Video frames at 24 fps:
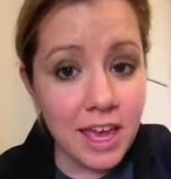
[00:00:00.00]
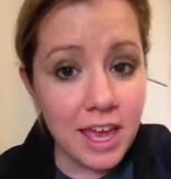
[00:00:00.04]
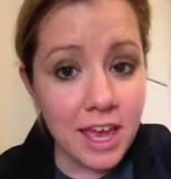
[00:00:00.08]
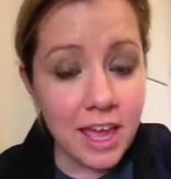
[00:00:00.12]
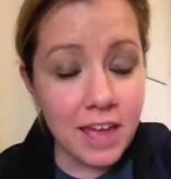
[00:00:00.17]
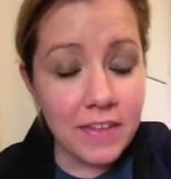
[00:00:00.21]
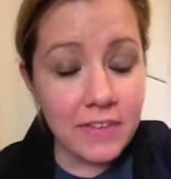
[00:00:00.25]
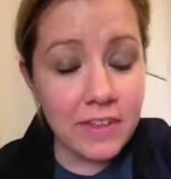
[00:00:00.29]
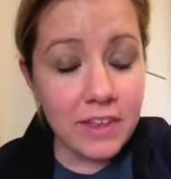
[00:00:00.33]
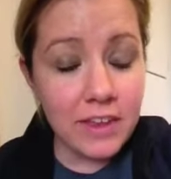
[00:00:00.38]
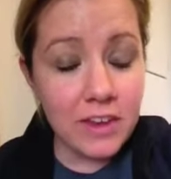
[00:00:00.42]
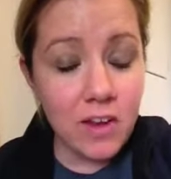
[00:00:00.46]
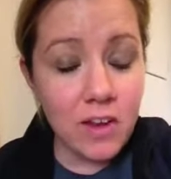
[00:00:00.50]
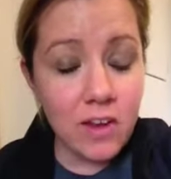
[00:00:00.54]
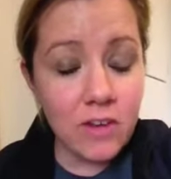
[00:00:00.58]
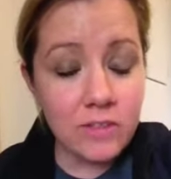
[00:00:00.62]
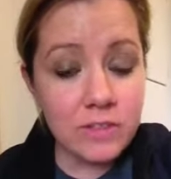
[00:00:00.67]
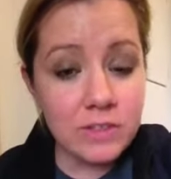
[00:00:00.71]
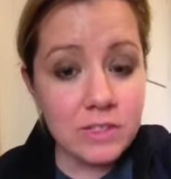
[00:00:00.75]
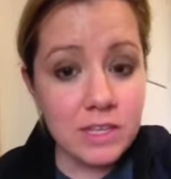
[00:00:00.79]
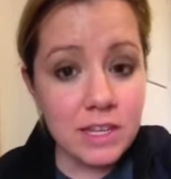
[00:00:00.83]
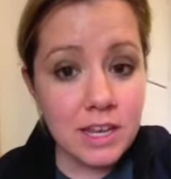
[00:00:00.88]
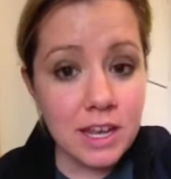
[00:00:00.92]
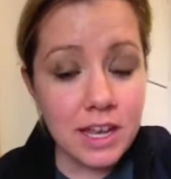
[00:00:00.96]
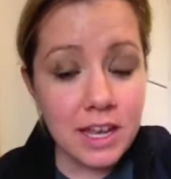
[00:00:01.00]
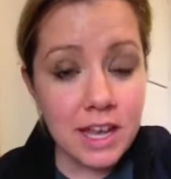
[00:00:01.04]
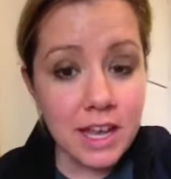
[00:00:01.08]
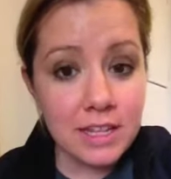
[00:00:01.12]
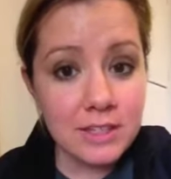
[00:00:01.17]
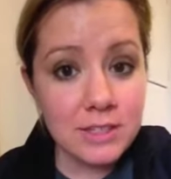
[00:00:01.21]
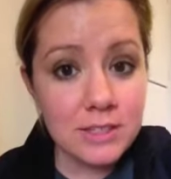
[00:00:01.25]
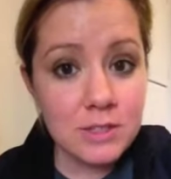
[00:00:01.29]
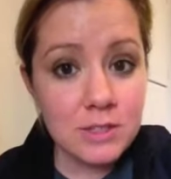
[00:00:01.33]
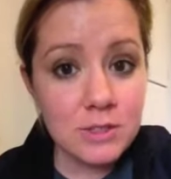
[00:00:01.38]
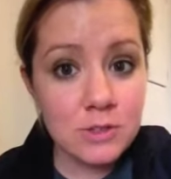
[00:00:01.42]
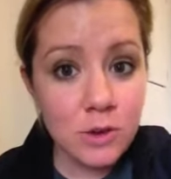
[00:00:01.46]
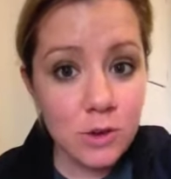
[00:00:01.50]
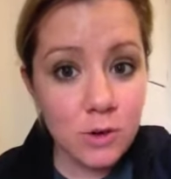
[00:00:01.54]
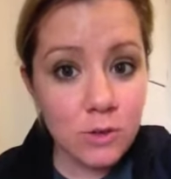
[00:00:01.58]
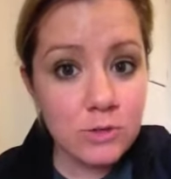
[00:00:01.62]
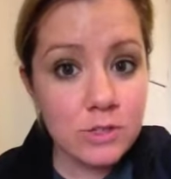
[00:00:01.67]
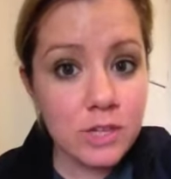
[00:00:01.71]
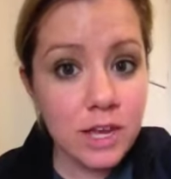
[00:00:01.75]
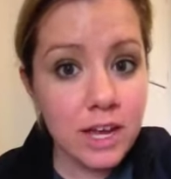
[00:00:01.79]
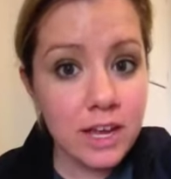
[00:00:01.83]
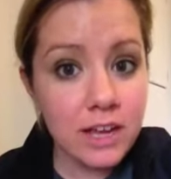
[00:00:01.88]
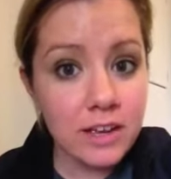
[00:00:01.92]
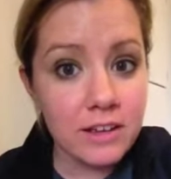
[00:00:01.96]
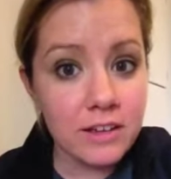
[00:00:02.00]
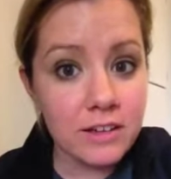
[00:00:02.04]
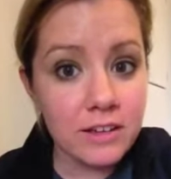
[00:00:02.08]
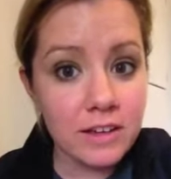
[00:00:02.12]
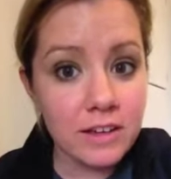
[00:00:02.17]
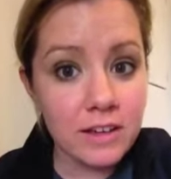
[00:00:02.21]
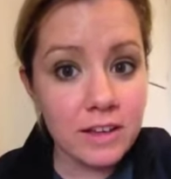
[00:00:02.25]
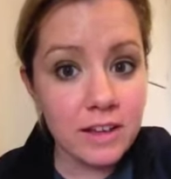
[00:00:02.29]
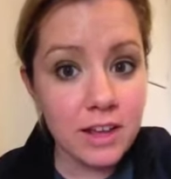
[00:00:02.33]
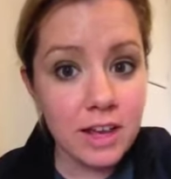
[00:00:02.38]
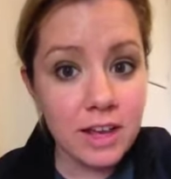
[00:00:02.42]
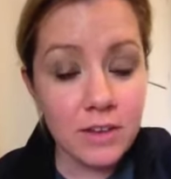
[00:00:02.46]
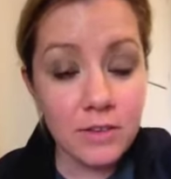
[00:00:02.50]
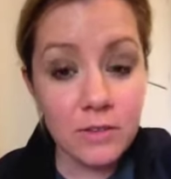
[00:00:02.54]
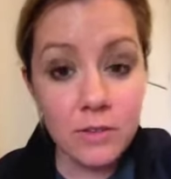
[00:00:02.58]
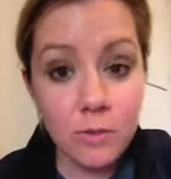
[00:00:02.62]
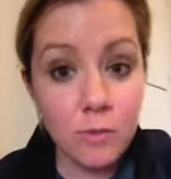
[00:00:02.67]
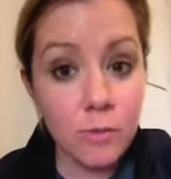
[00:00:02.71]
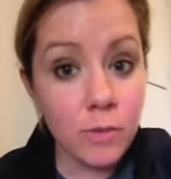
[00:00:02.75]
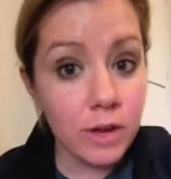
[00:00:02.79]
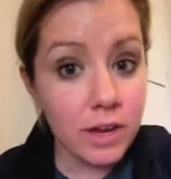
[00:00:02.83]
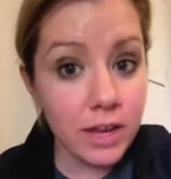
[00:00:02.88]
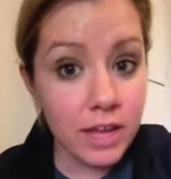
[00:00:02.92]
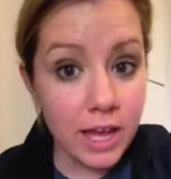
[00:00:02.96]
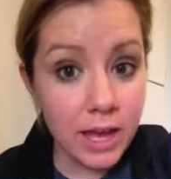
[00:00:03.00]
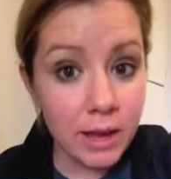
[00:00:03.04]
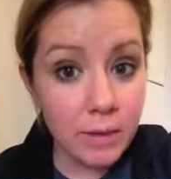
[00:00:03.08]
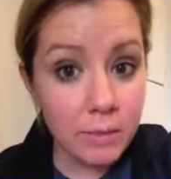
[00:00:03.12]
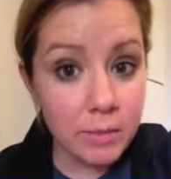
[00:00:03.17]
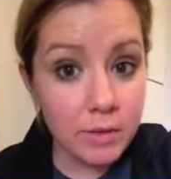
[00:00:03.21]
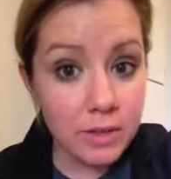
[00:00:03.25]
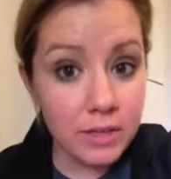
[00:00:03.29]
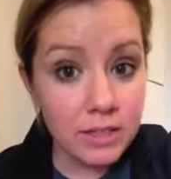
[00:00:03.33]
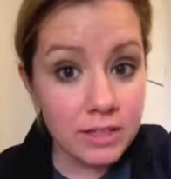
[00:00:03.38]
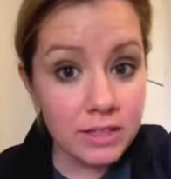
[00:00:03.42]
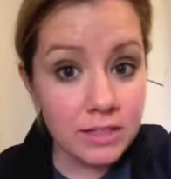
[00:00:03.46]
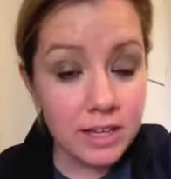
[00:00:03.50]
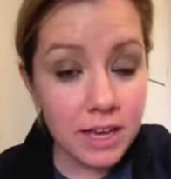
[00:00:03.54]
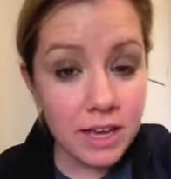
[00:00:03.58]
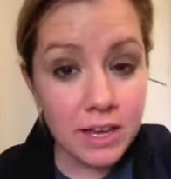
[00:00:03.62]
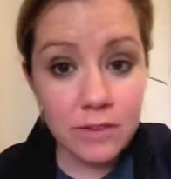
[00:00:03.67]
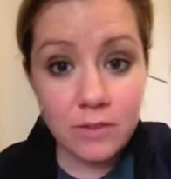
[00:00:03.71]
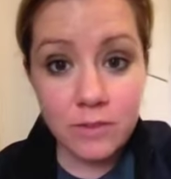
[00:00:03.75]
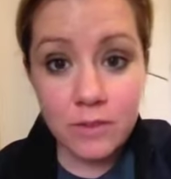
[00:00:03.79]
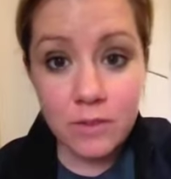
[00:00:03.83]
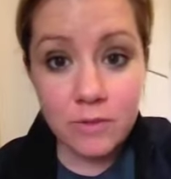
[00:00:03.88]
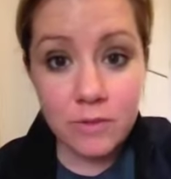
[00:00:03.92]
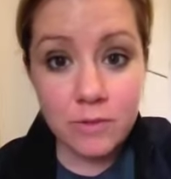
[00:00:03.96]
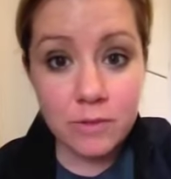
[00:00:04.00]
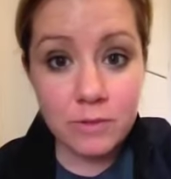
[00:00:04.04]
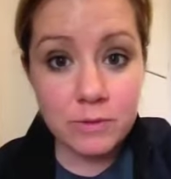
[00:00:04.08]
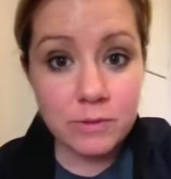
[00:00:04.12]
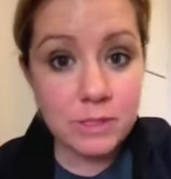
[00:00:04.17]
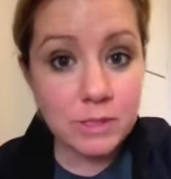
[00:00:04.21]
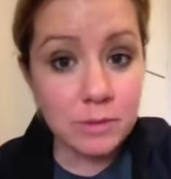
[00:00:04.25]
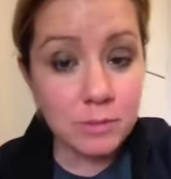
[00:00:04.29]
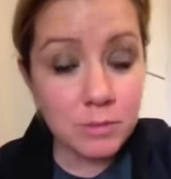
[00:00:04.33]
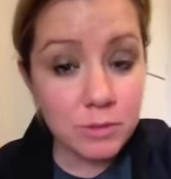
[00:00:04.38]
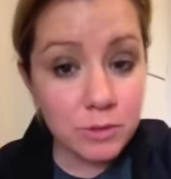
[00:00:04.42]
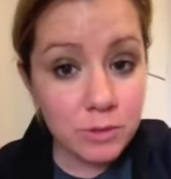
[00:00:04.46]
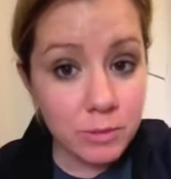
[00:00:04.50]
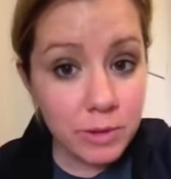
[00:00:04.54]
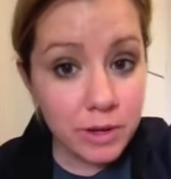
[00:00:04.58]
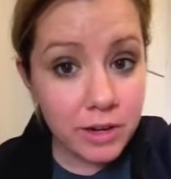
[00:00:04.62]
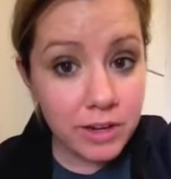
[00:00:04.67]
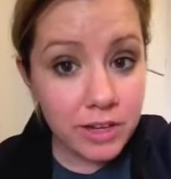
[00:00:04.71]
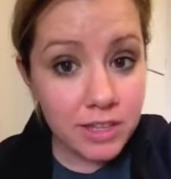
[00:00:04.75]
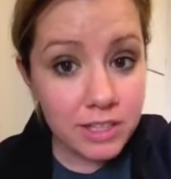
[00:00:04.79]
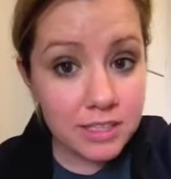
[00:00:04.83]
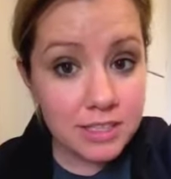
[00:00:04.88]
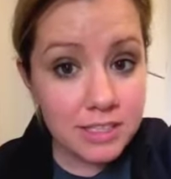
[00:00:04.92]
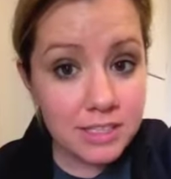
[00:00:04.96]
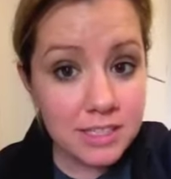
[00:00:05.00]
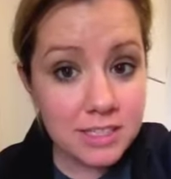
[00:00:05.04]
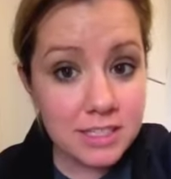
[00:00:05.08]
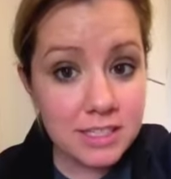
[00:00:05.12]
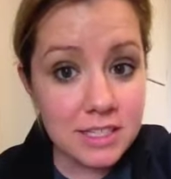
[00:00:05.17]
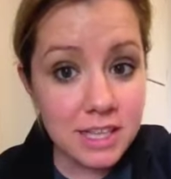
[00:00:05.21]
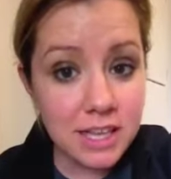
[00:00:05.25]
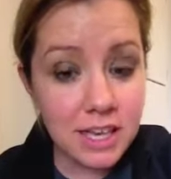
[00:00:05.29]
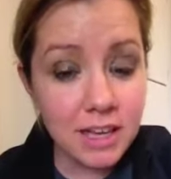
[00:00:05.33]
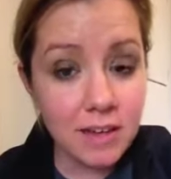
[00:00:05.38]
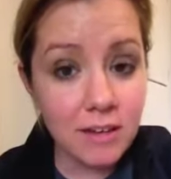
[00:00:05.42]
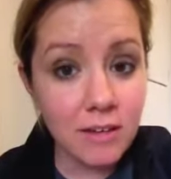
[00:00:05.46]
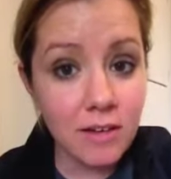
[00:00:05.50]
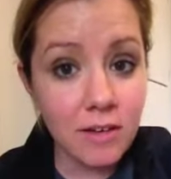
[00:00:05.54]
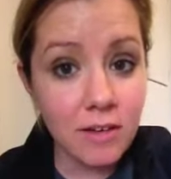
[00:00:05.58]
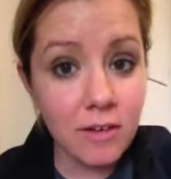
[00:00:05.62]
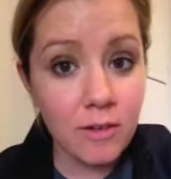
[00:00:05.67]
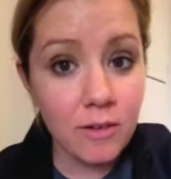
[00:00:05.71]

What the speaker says: And then all of a sudden, I got so tired. I don't know what happened. I don't know if it was the blueberries, because they